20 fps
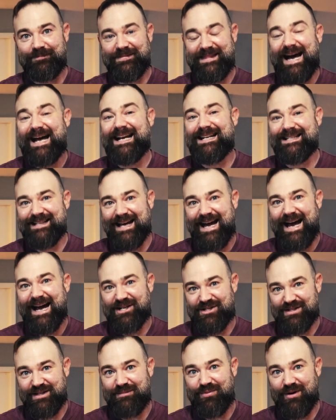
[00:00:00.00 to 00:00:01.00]
That is
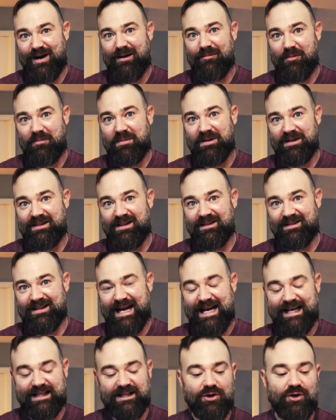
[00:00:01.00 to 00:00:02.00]
actually probably the
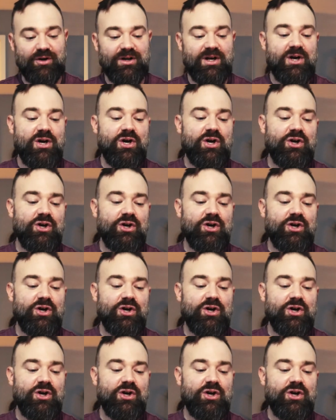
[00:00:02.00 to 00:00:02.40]
likelihood.